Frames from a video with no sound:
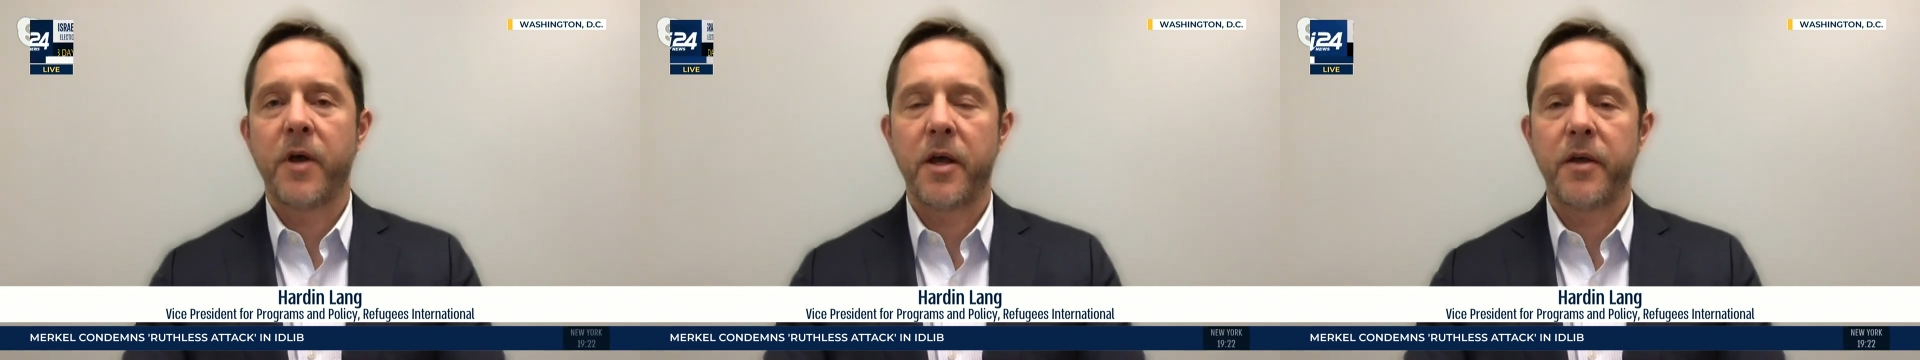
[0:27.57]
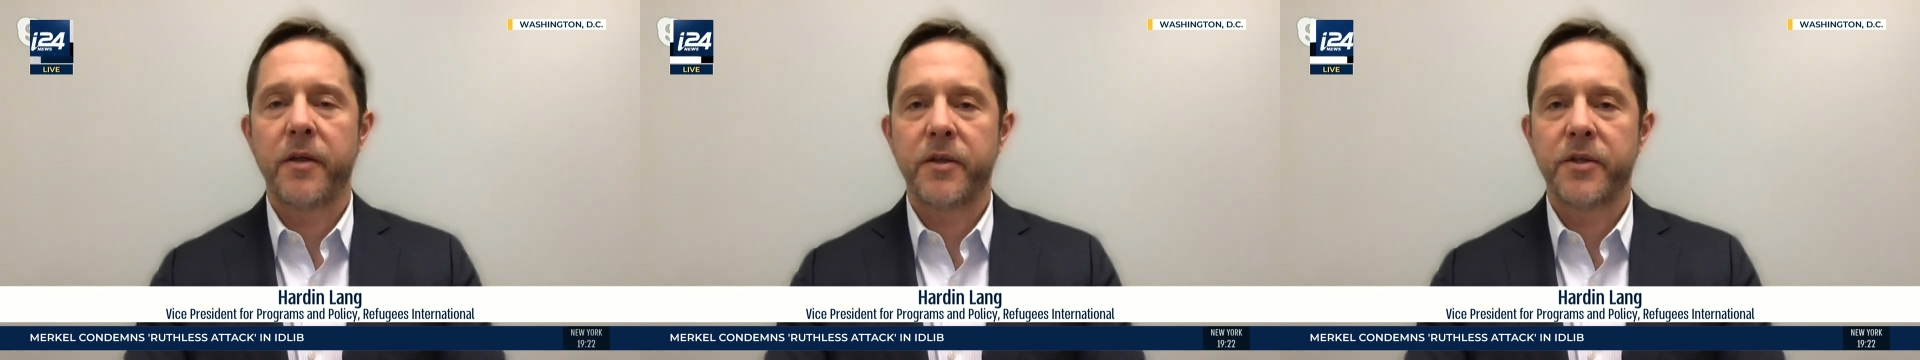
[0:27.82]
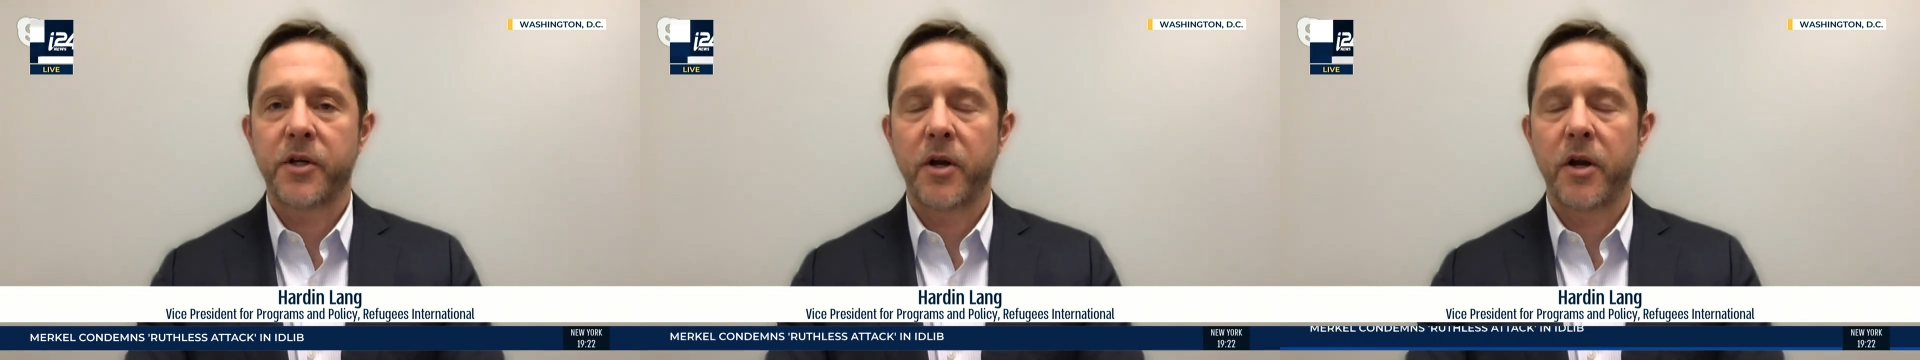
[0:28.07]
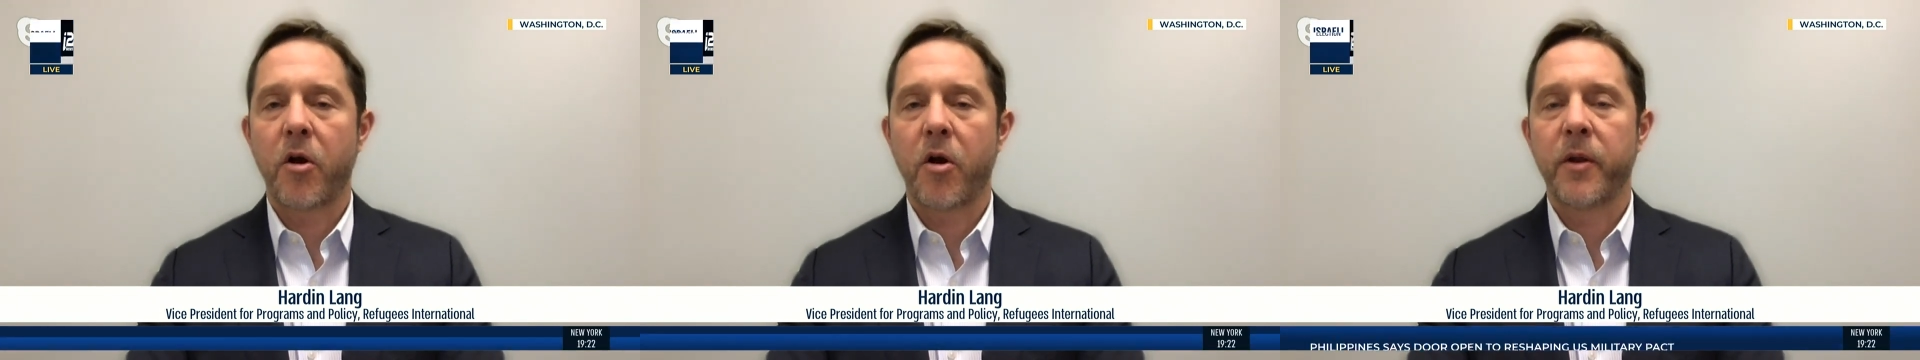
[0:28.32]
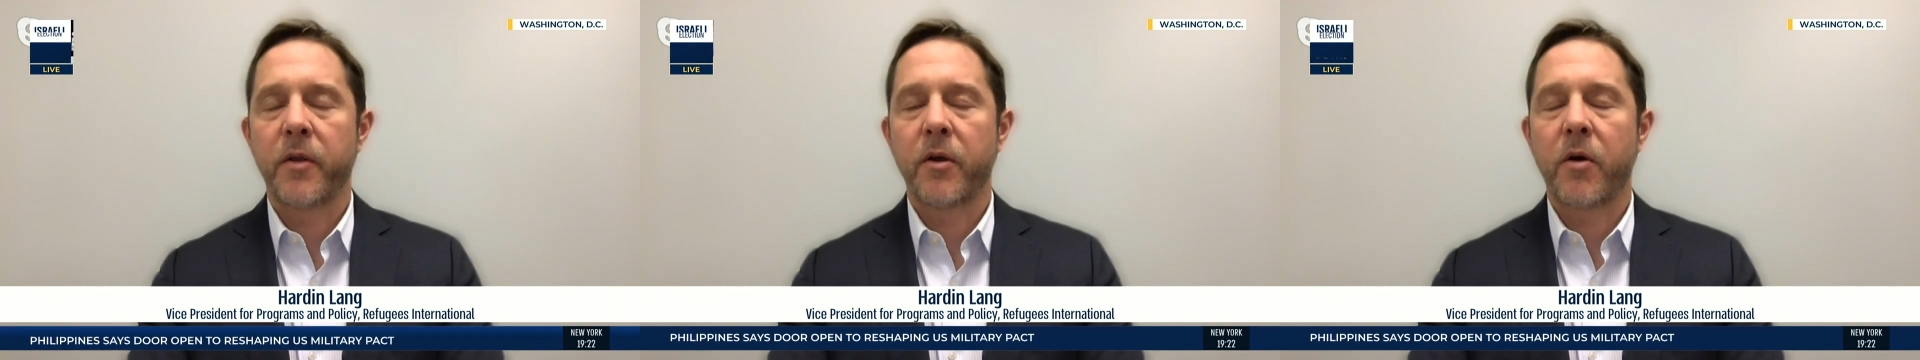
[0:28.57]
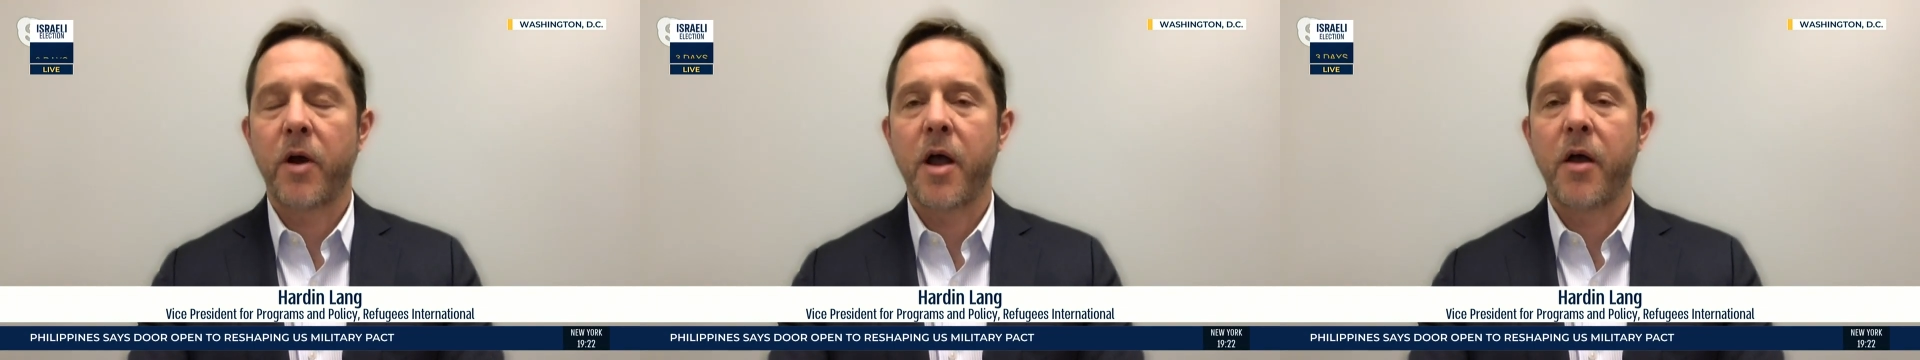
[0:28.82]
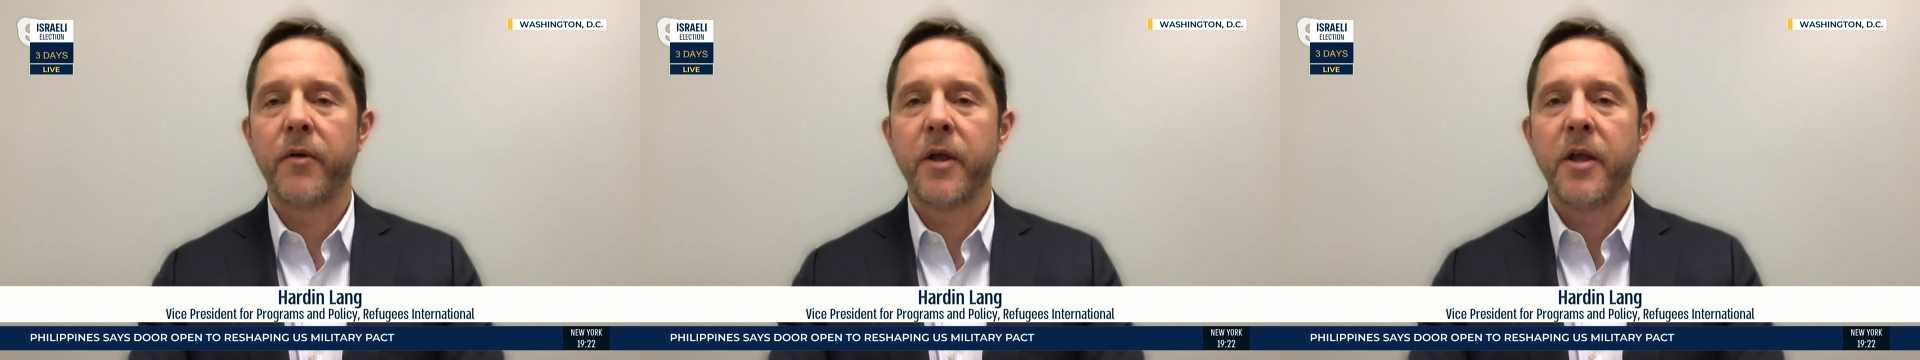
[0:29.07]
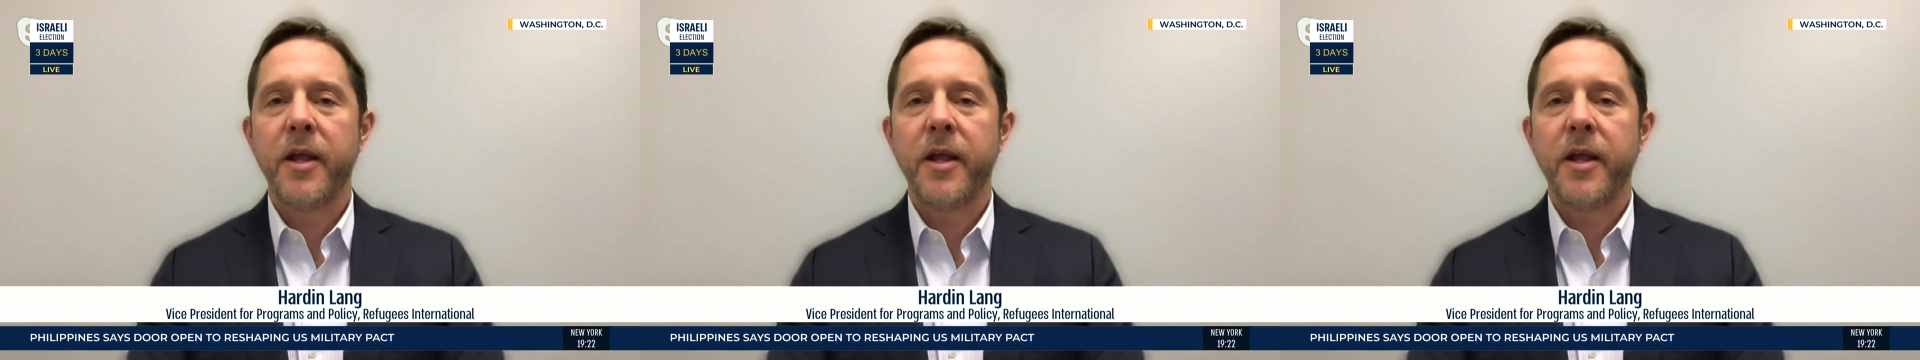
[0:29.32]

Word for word: uh, the Syrian army on the ground,